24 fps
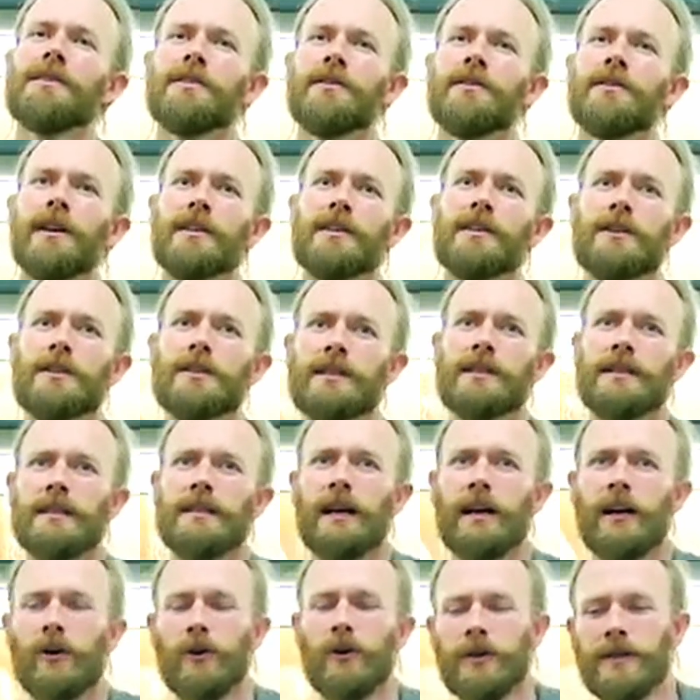structures
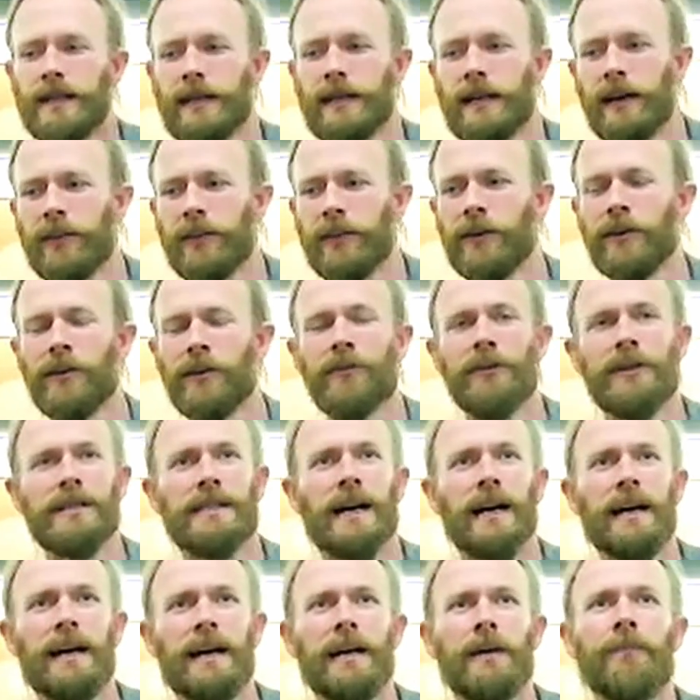hold together over
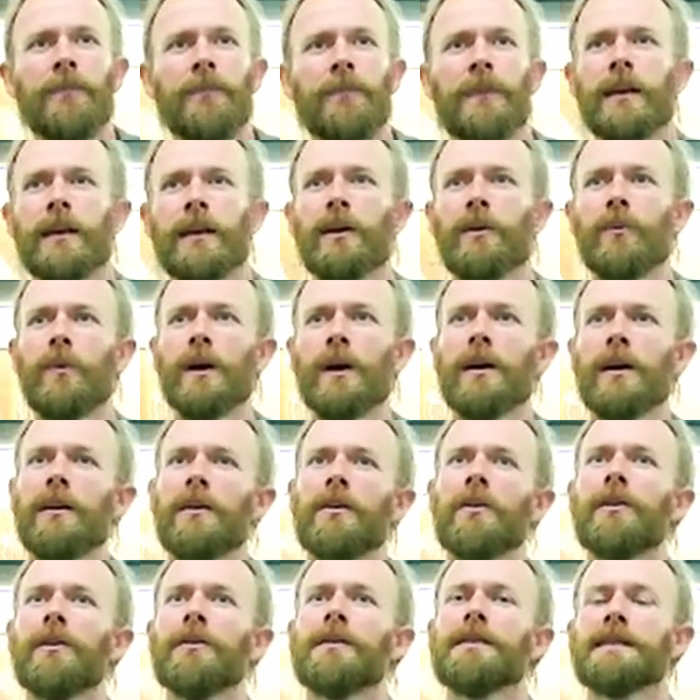time
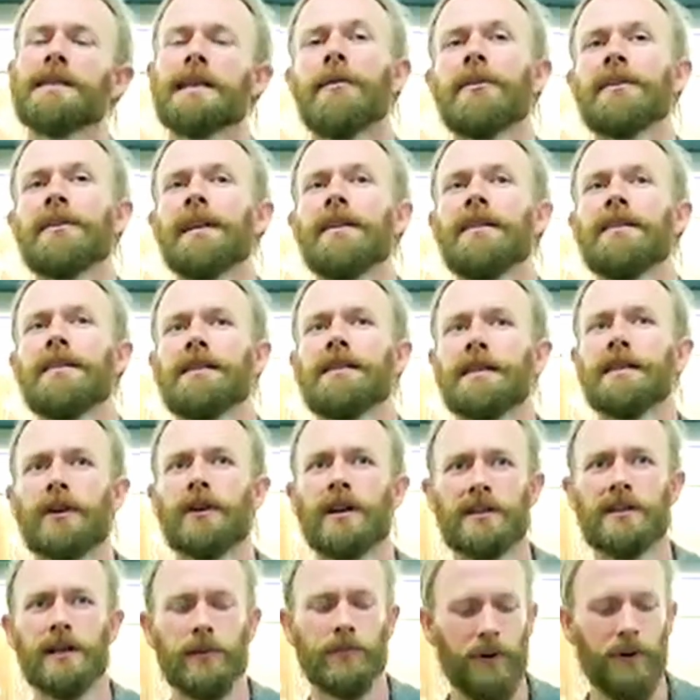while simultaneously
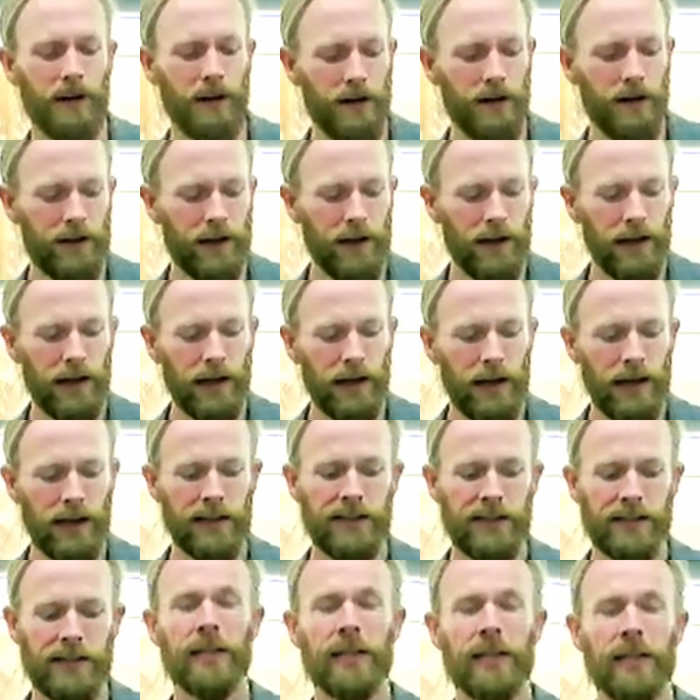rushing apart
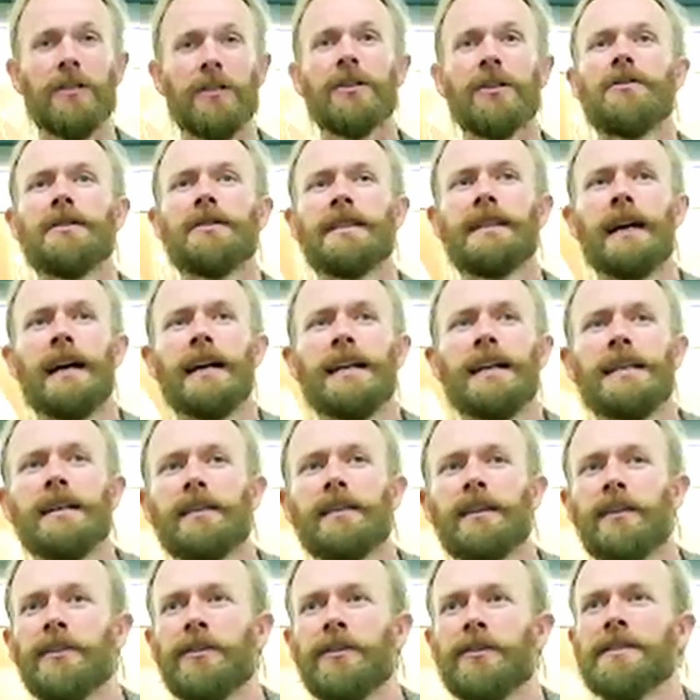is to introduce the idea
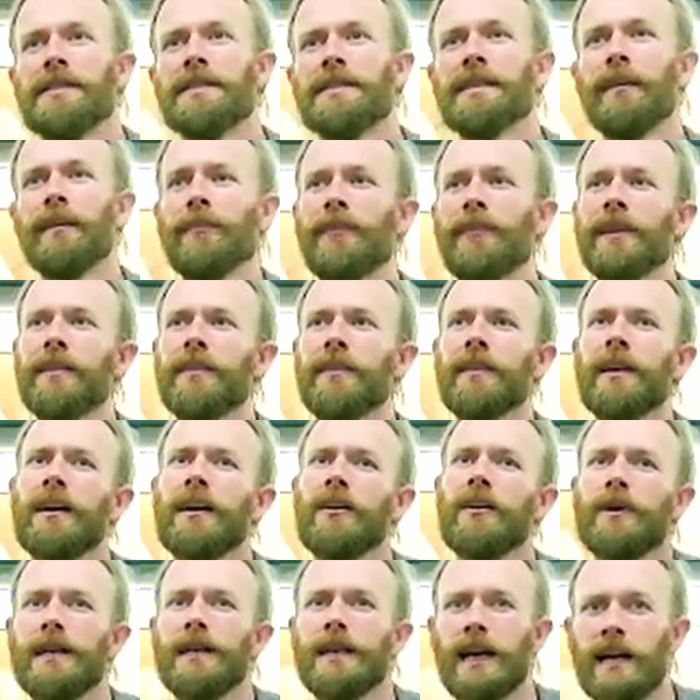that there's something there
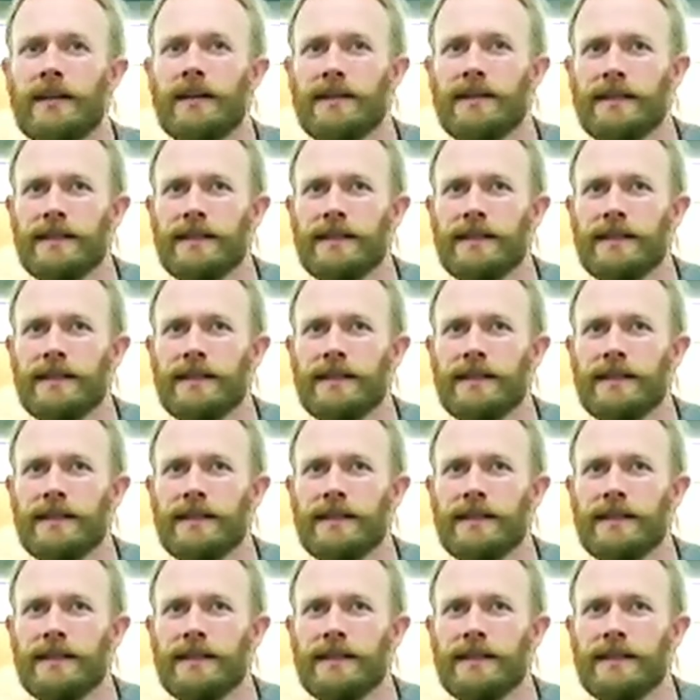we can't